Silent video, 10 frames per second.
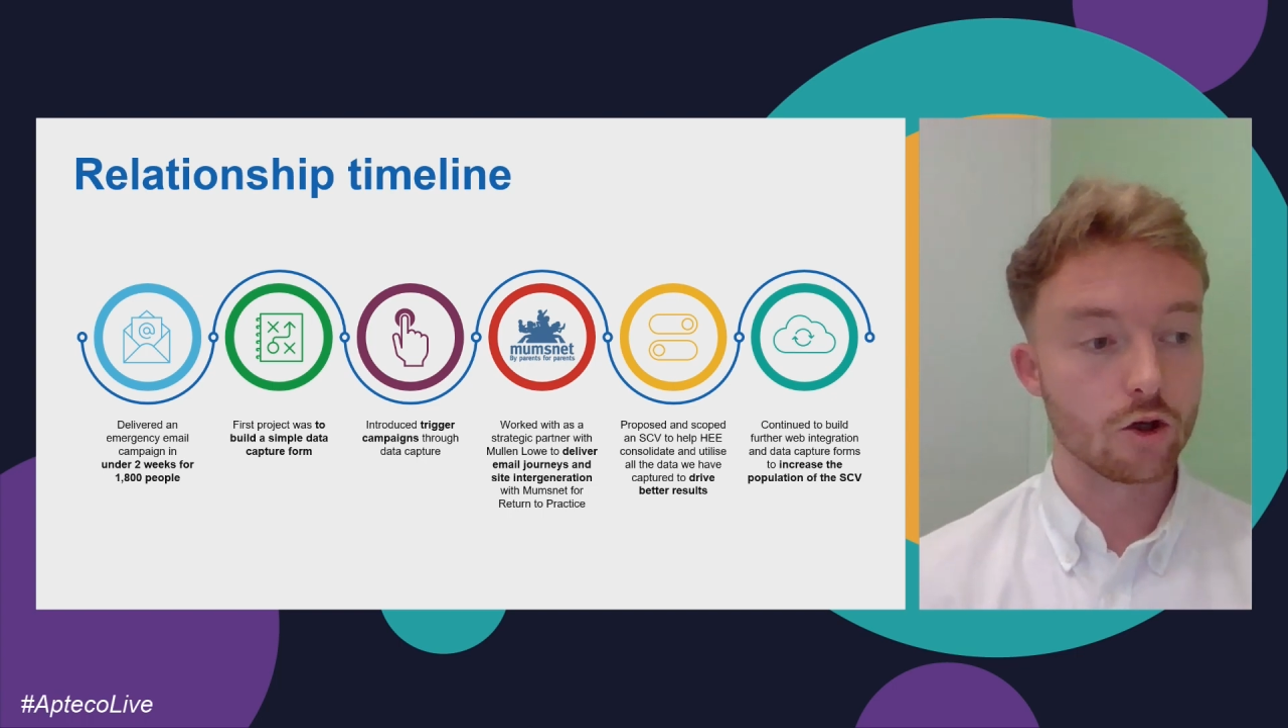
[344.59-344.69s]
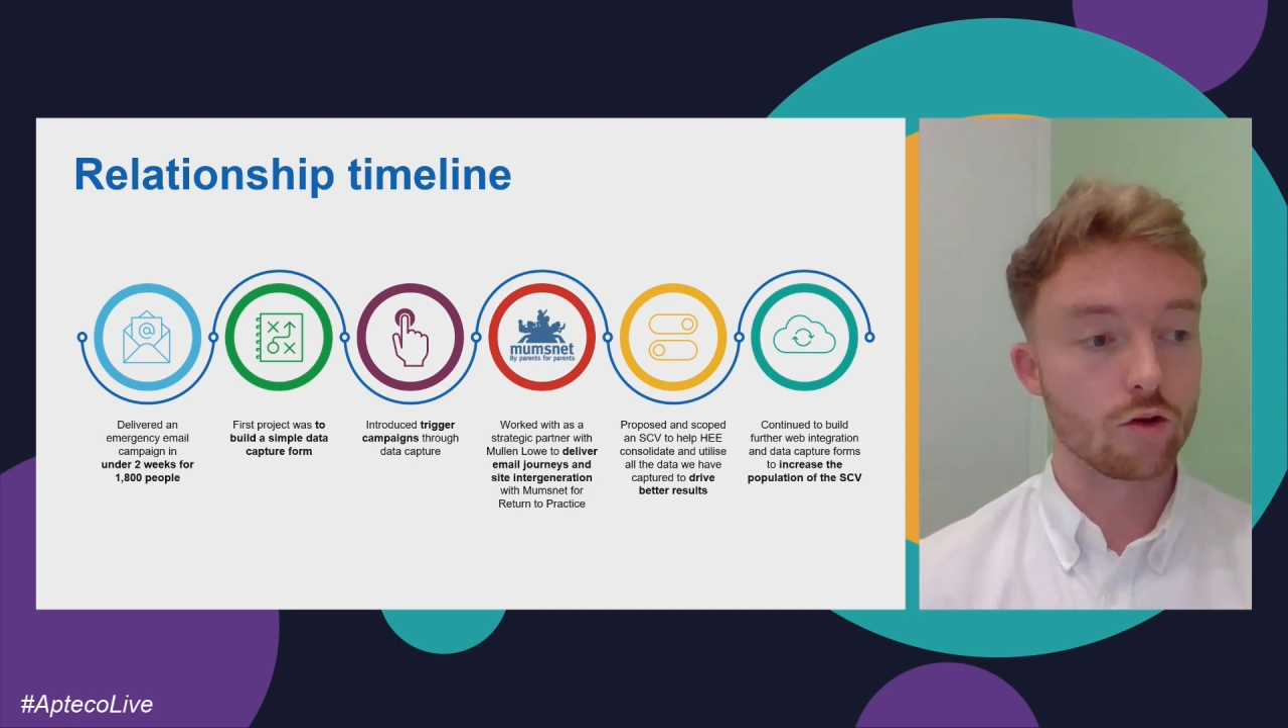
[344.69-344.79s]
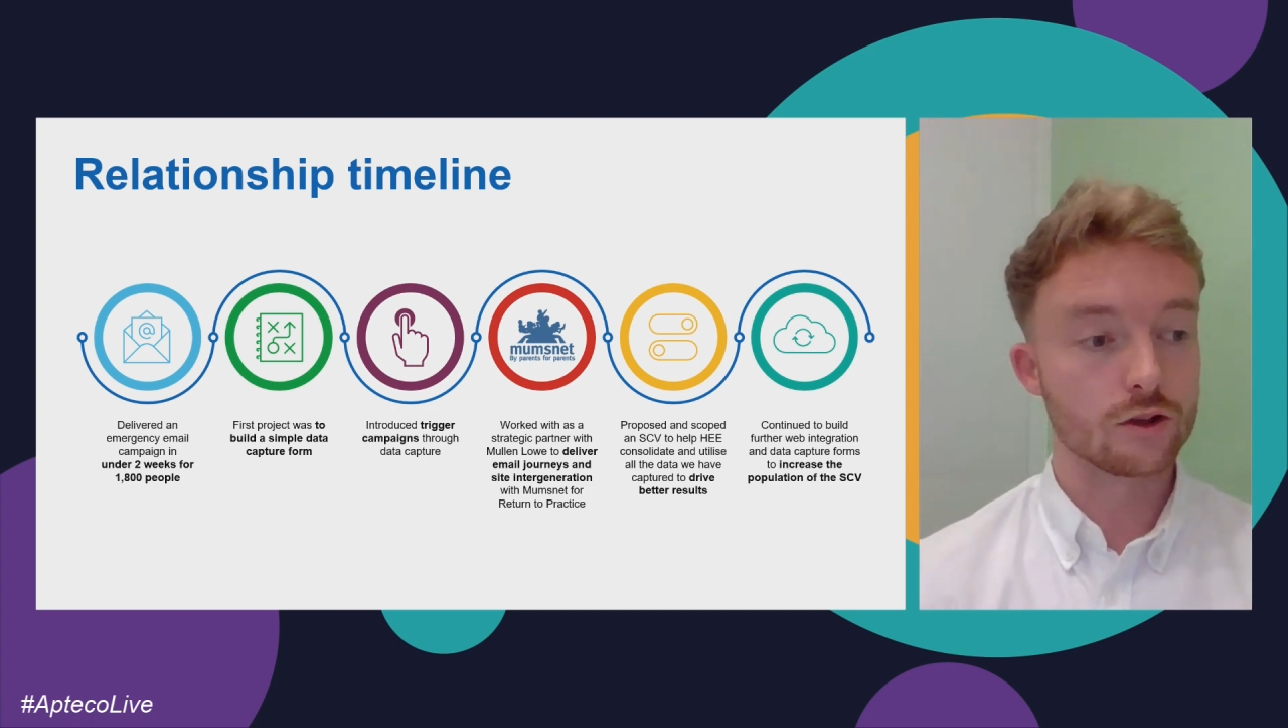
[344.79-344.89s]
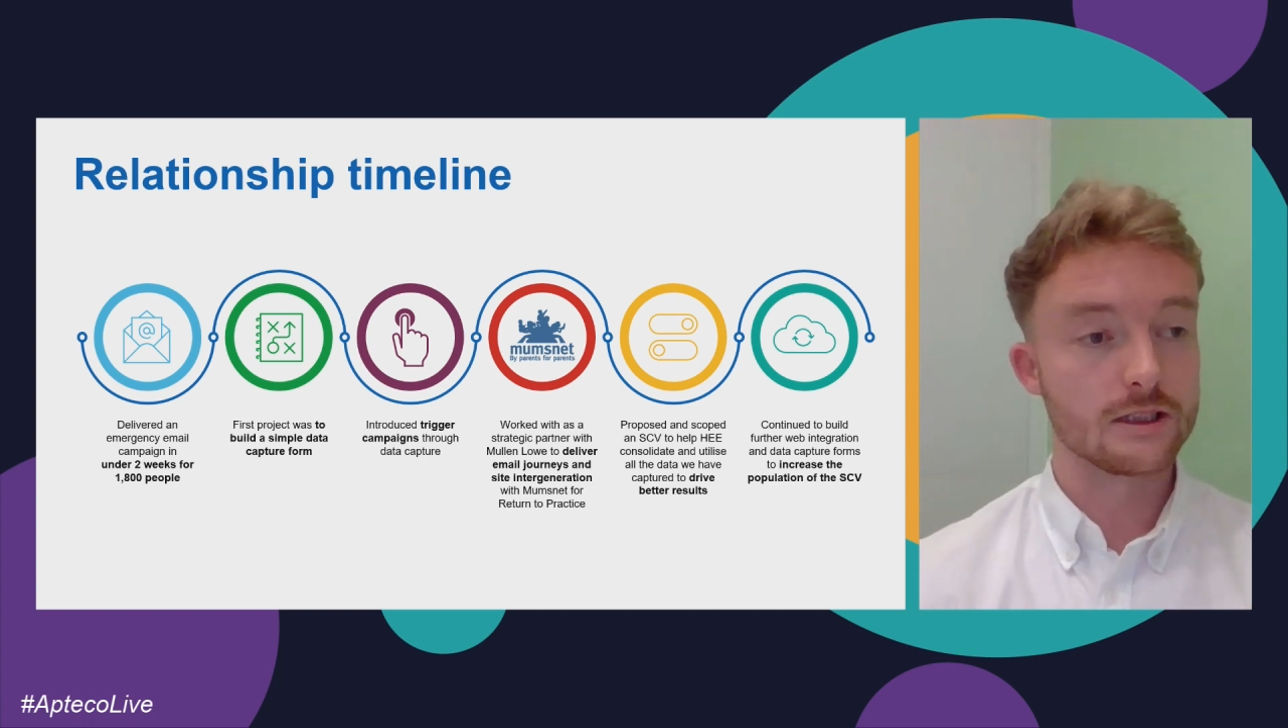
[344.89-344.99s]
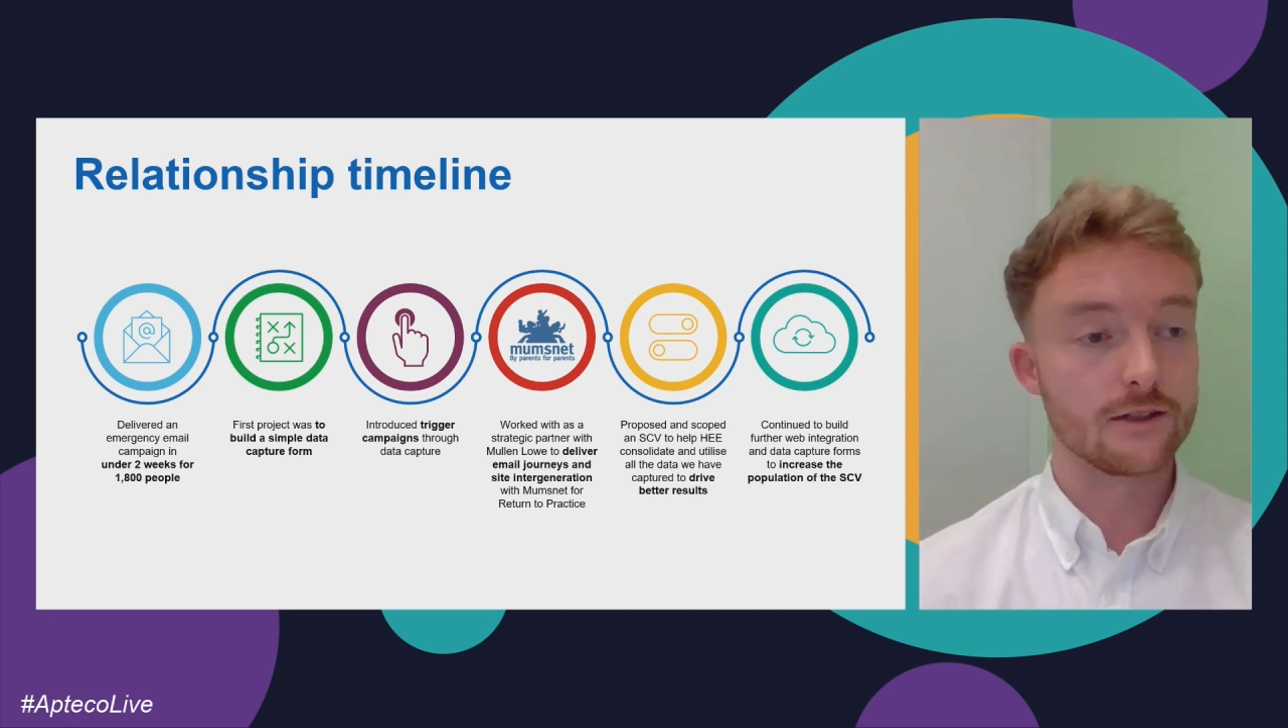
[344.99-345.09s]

across